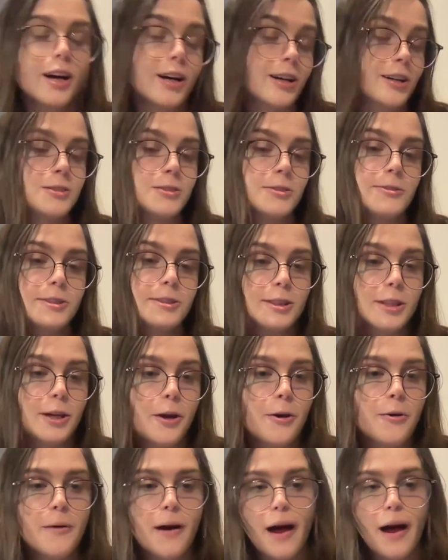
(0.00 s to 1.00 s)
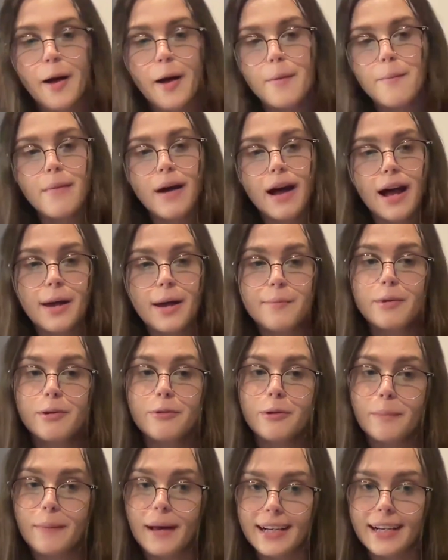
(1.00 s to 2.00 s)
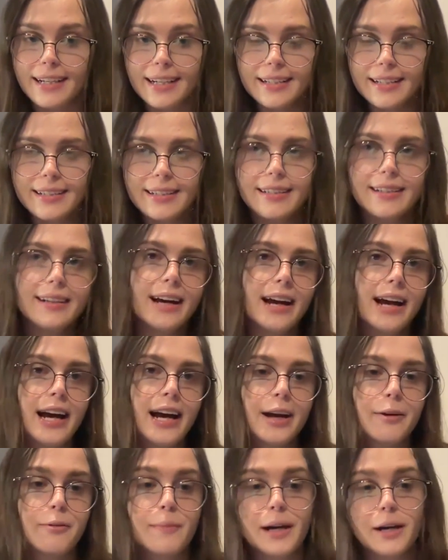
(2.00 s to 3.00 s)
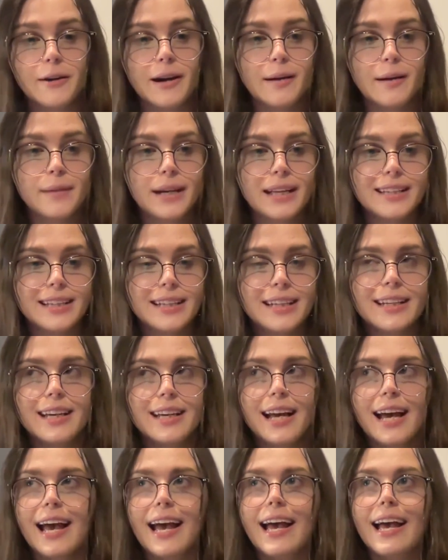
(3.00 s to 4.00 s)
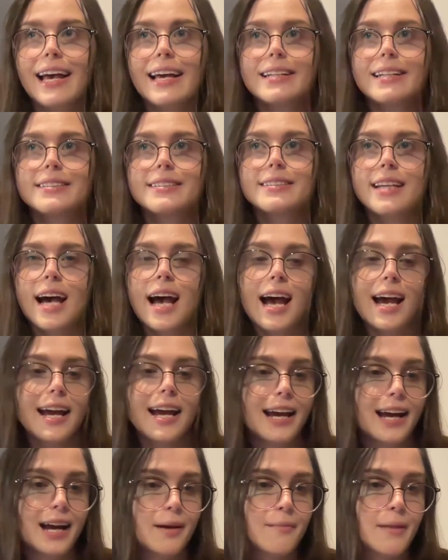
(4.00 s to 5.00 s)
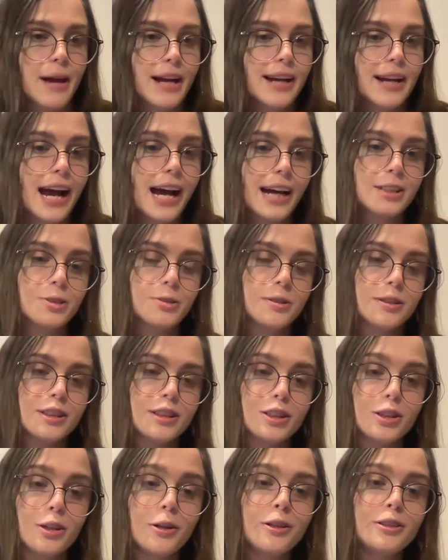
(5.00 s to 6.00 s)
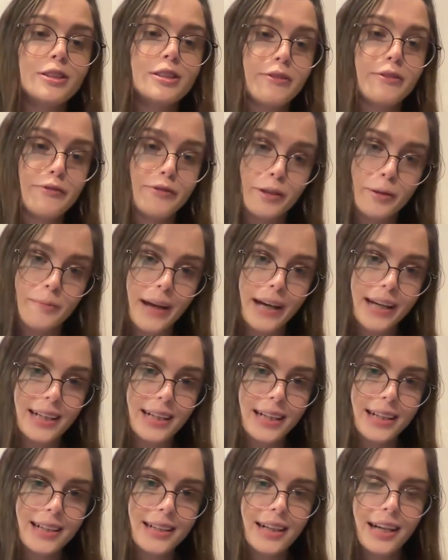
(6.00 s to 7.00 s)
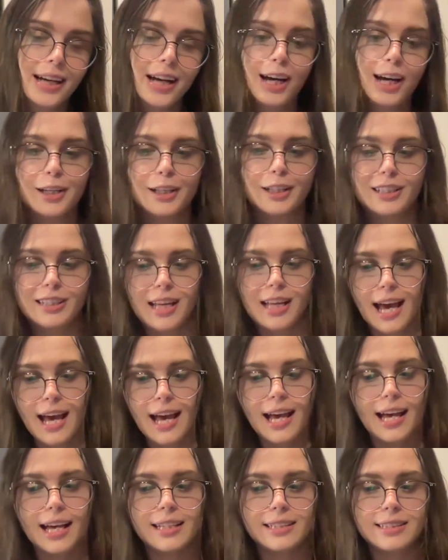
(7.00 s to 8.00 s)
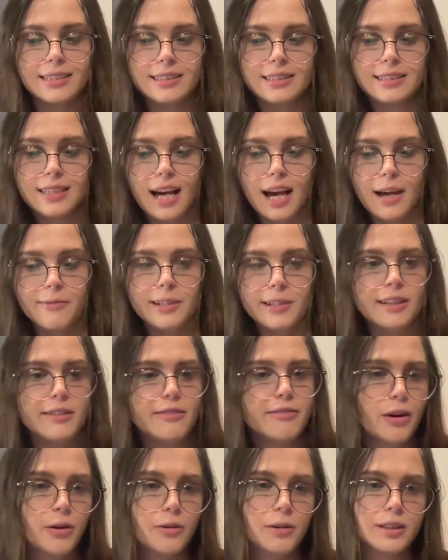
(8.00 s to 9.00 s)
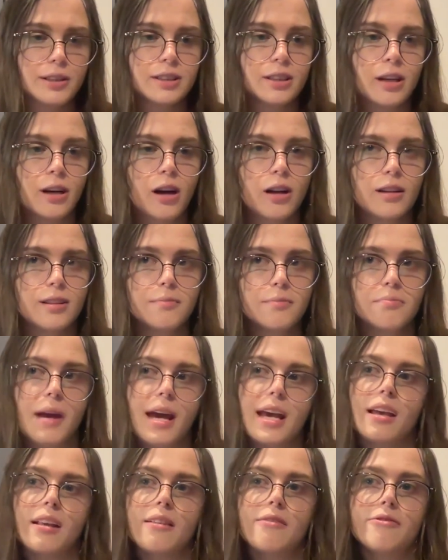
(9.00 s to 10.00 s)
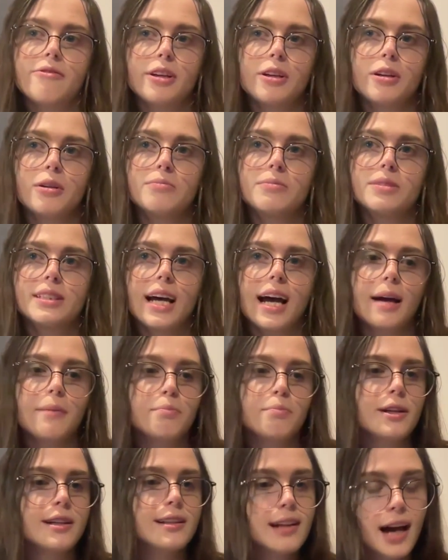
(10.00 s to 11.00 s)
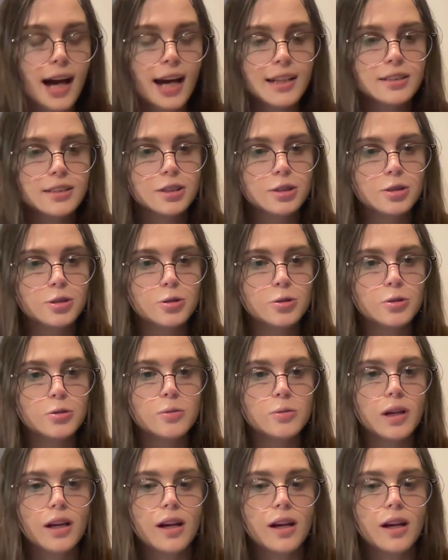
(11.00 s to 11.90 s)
Sure. So I'm Rebecca Ann Bentley, and I am an actress turned filmmaker. And I really focus on making films that bring light to,